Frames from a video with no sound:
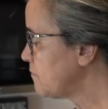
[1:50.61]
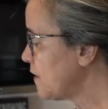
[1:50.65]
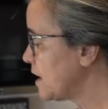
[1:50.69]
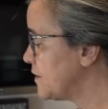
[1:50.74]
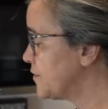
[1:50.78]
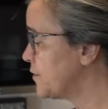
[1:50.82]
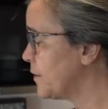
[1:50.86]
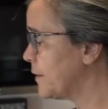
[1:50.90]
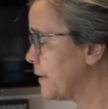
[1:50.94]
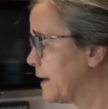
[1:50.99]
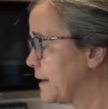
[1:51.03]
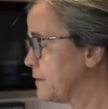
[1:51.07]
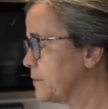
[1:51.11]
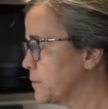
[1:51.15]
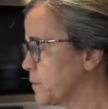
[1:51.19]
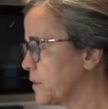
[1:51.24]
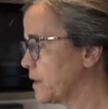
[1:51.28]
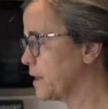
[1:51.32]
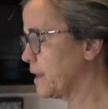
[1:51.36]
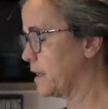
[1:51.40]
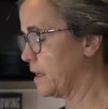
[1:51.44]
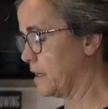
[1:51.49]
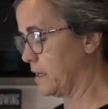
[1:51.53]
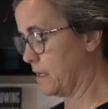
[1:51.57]
So alright, we're
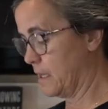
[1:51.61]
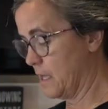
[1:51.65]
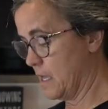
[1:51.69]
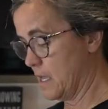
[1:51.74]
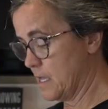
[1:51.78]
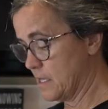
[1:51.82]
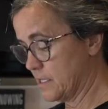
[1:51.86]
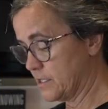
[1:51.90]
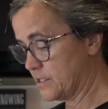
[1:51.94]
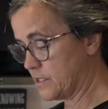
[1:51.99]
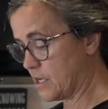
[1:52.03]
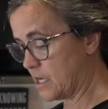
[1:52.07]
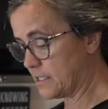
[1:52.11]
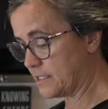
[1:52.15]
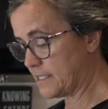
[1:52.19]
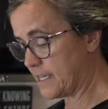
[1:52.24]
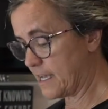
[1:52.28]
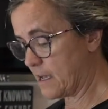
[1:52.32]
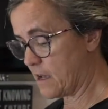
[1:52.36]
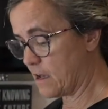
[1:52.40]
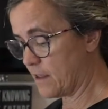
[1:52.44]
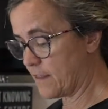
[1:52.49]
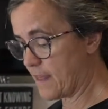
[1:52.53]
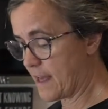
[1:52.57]
going to saute
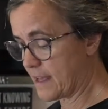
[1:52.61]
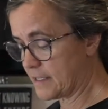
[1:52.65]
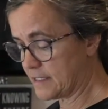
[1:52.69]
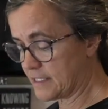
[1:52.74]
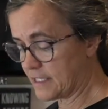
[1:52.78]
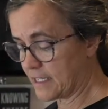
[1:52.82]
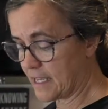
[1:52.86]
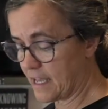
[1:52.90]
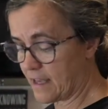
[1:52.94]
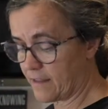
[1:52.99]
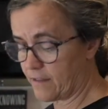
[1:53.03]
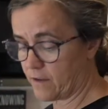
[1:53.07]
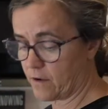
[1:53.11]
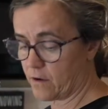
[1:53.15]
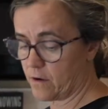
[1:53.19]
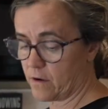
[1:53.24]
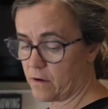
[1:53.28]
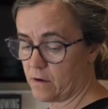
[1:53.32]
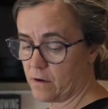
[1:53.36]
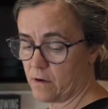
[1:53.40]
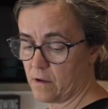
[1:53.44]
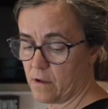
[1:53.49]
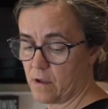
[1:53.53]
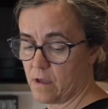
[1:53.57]
all that together,
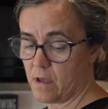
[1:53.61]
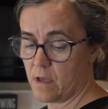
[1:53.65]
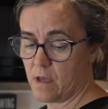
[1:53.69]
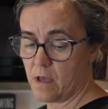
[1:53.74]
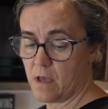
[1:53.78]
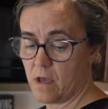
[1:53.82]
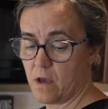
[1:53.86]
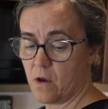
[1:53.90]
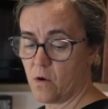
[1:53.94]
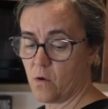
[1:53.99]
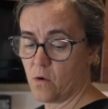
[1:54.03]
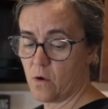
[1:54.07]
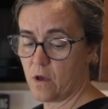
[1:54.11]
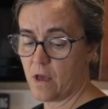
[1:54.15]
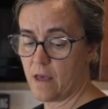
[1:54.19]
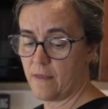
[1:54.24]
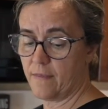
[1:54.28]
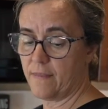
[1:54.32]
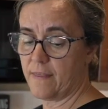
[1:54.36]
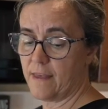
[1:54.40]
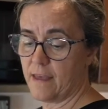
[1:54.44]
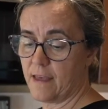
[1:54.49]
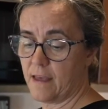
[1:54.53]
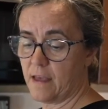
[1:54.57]
and
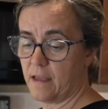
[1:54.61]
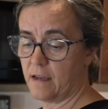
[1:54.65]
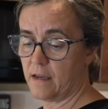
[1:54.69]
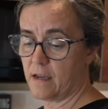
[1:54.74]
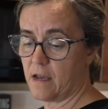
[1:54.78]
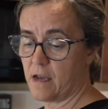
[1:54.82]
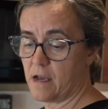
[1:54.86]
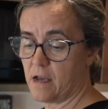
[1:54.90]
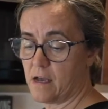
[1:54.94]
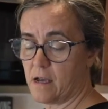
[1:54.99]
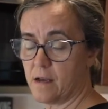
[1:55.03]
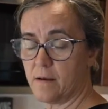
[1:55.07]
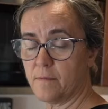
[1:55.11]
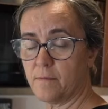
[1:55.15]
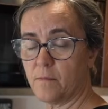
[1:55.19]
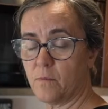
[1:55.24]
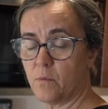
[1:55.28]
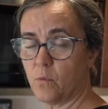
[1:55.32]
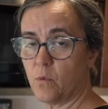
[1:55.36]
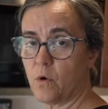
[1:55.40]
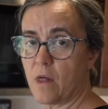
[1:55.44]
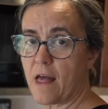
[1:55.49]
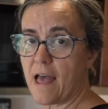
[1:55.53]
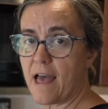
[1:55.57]
then
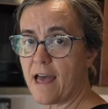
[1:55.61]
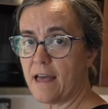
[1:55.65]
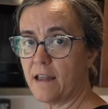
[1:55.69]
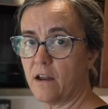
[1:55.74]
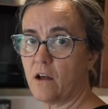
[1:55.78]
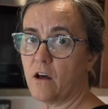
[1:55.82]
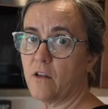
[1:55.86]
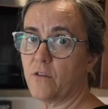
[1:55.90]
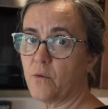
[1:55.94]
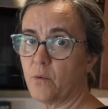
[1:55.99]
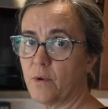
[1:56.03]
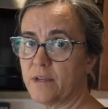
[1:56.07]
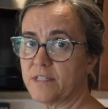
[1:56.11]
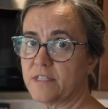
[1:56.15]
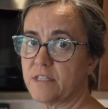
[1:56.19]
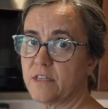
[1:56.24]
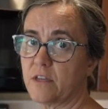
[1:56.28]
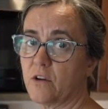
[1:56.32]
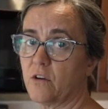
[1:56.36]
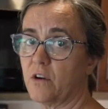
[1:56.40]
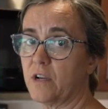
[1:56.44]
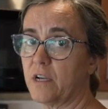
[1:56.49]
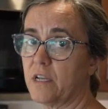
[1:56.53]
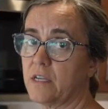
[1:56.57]
we'll add all the rest of the
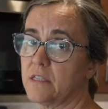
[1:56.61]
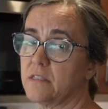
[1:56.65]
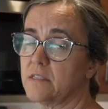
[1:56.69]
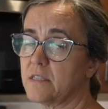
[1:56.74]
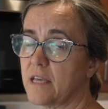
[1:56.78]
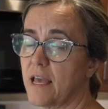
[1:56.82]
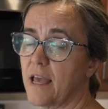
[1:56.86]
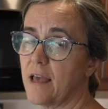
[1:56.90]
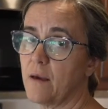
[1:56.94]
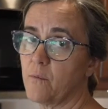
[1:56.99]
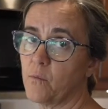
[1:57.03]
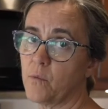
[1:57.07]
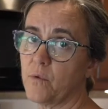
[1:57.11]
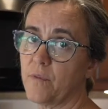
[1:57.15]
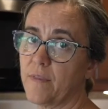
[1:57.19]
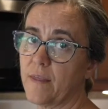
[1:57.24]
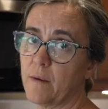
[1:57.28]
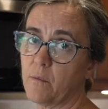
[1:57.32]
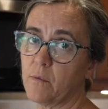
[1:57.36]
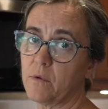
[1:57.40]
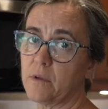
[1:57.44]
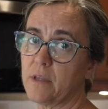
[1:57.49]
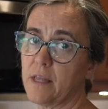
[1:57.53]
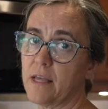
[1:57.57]
ingredients, and
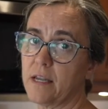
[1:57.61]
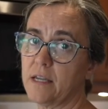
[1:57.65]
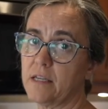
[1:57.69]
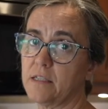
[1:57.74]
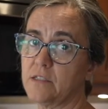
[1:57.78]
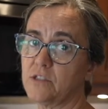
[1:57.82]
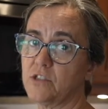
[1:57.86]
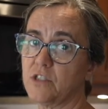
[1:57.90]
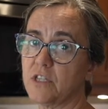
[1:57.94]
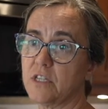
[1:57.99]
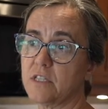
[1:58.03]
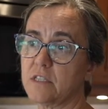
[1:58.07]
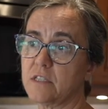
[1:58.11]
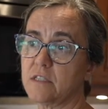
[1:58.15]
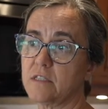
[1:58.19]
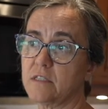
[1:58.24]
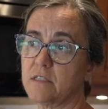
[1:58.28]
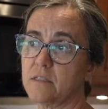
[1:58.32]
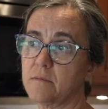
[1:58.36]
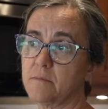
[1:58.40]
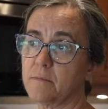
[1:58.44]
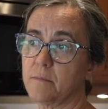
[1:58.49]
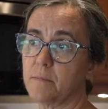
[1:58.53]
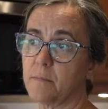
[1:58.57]
then we'll let it
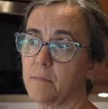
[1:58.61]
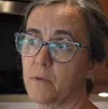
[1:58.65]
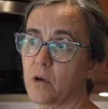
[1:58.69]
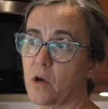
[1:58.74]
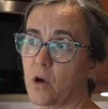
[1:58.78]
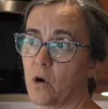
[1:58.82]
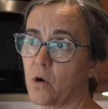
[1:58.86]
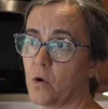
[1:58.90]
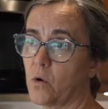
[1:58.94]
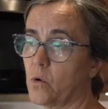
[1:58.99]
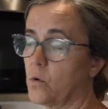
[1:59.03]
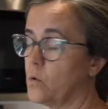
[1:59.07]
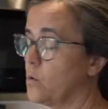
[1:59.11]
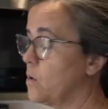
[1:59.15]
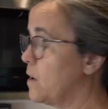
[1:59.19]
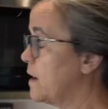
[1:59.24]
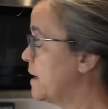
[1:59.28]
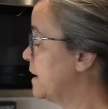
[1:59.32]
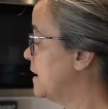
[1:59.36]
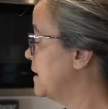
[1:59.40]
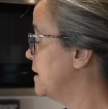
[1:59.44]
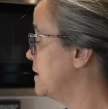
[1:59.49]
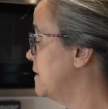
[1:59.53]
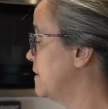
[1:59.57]
just go
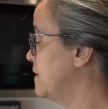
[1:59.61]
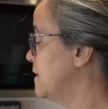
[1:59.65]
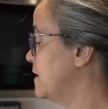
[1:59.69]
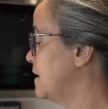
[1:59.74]
in